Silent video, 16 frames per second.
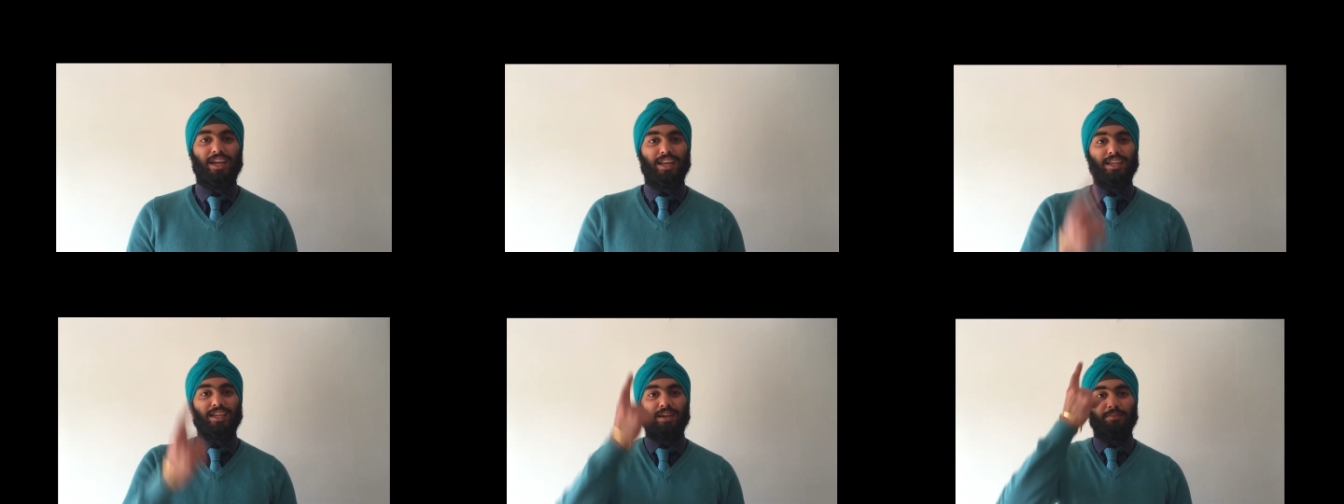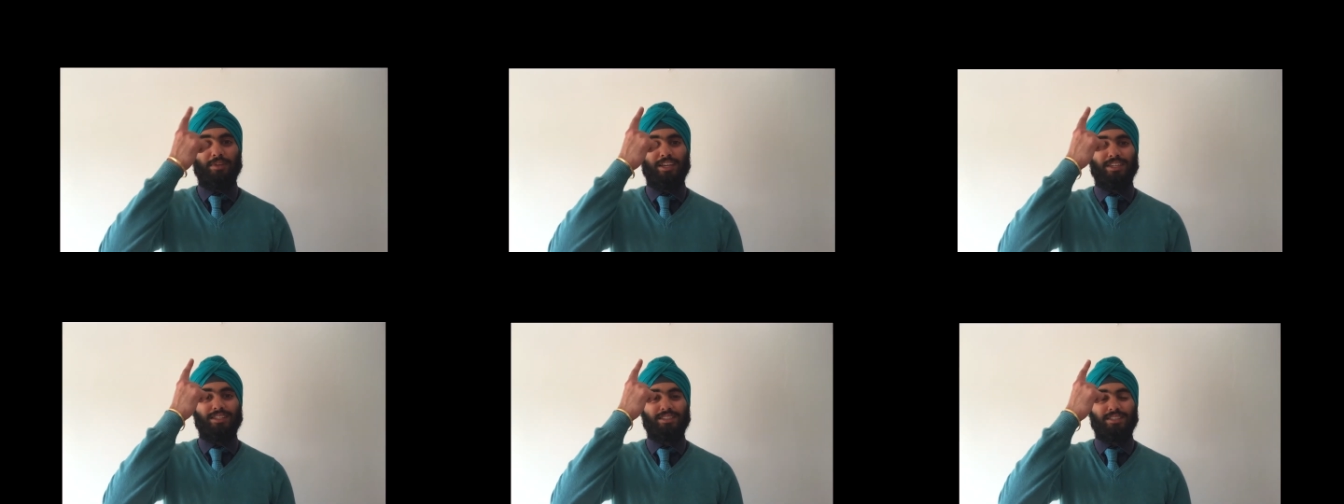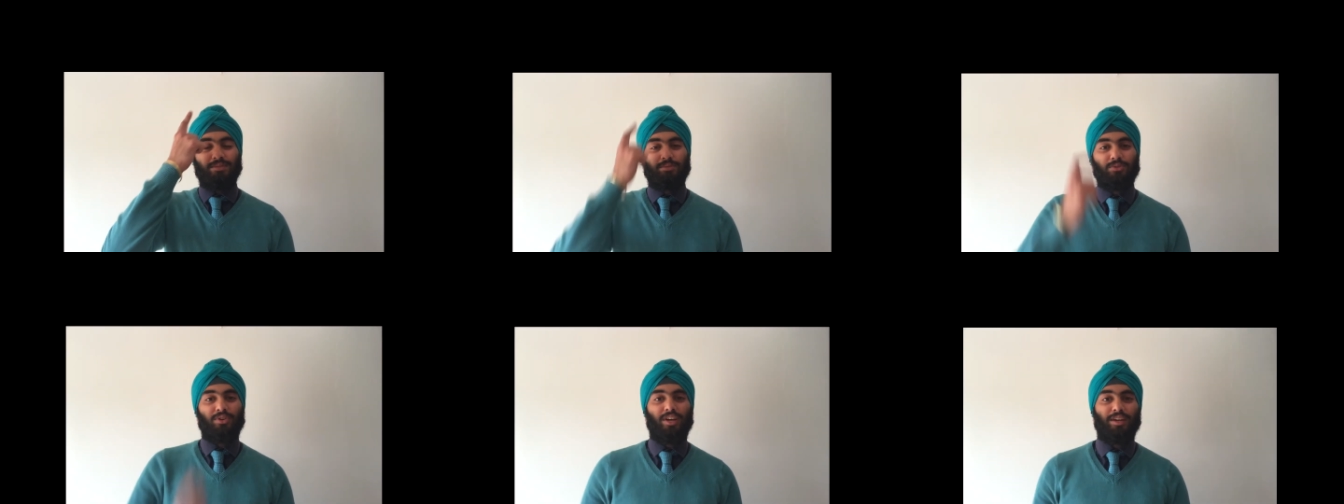Click up here to
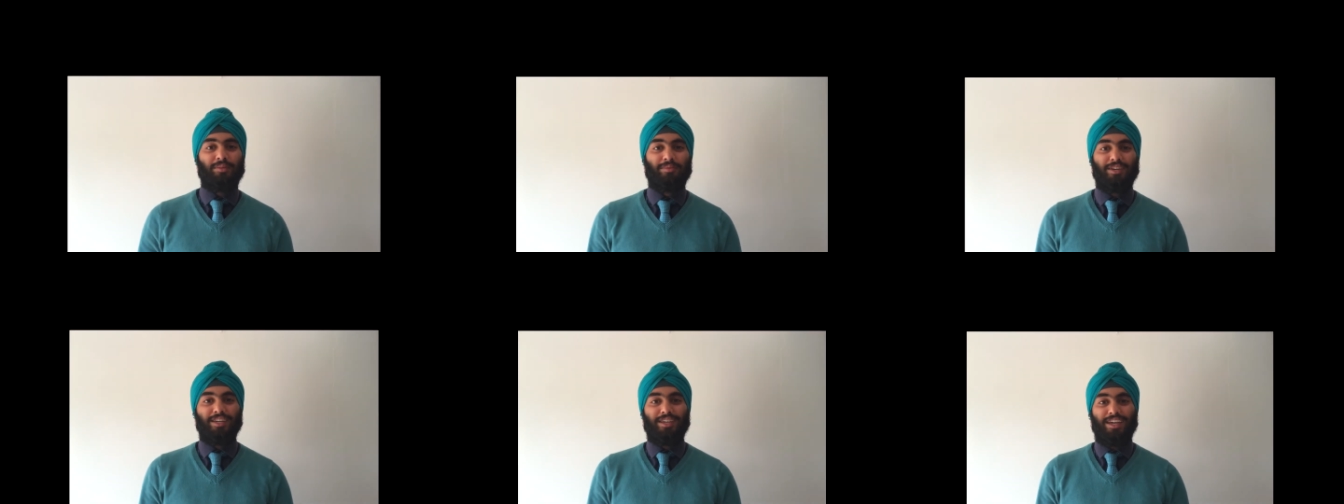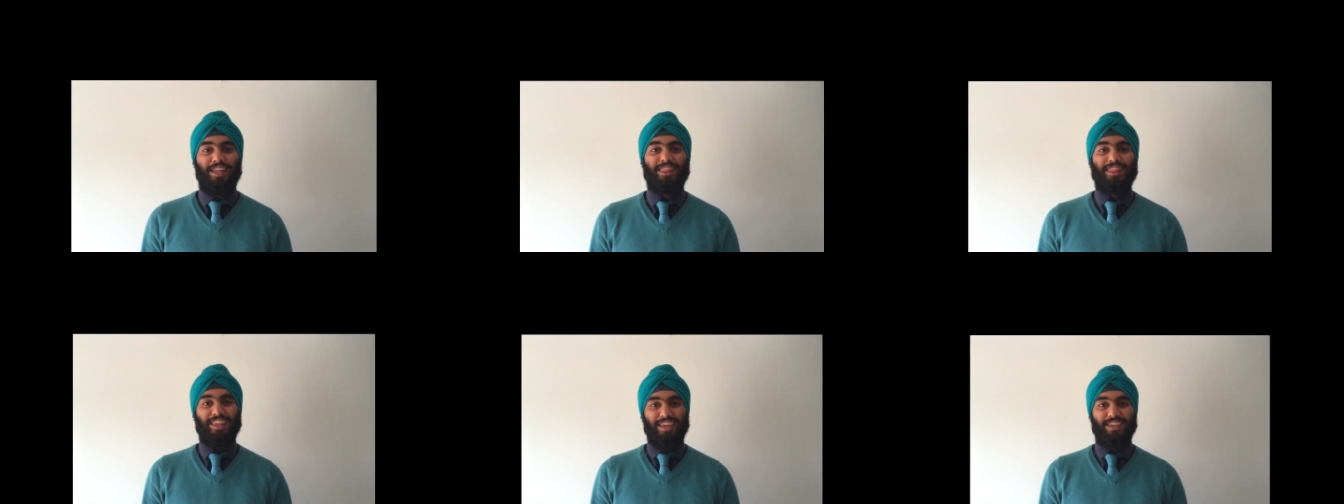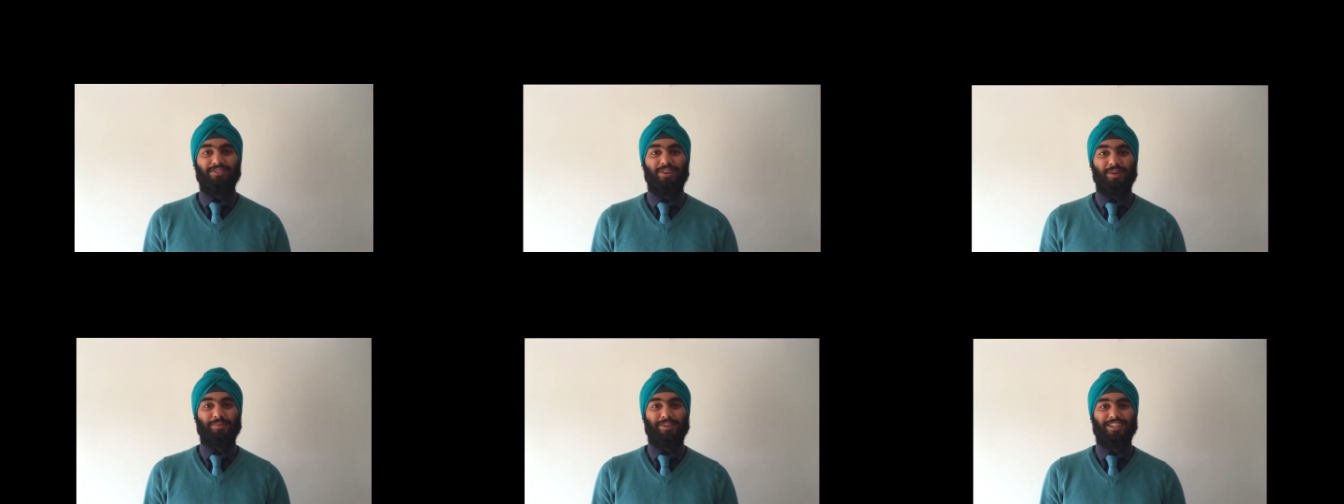subscribe and thank
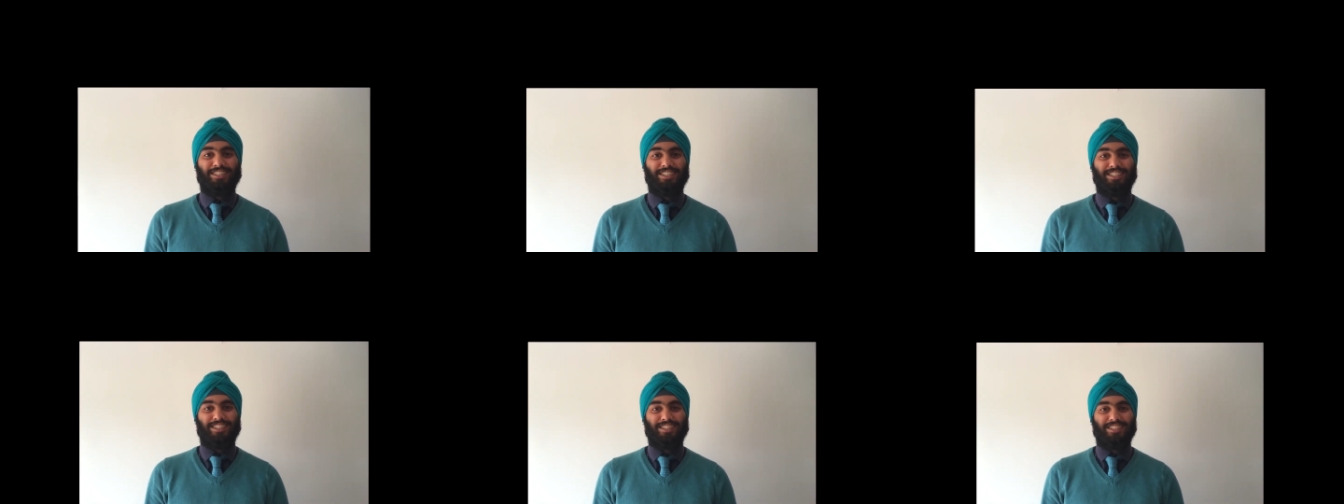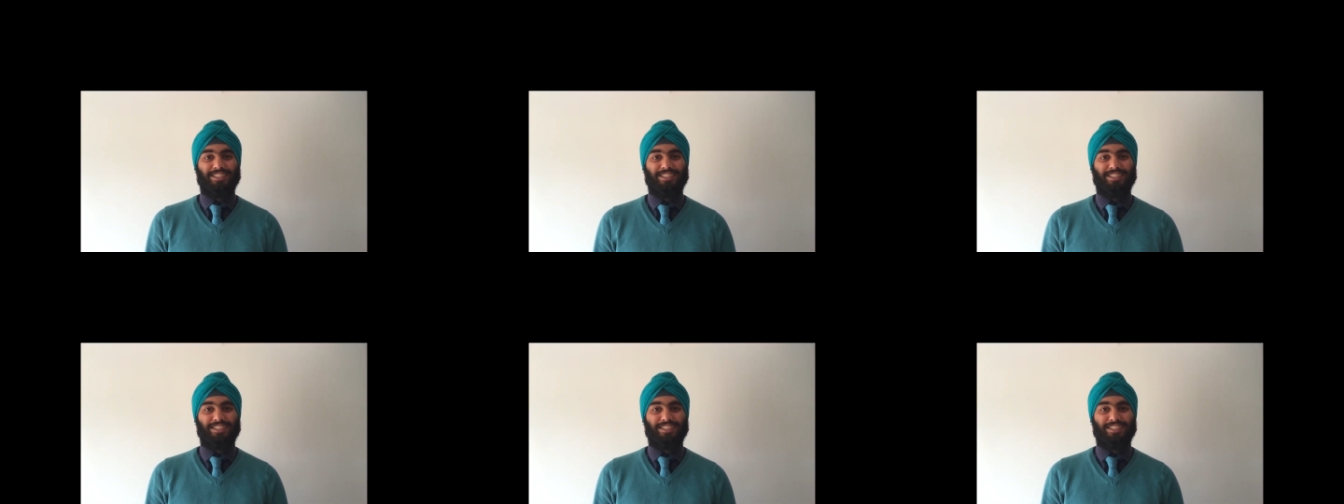you very much.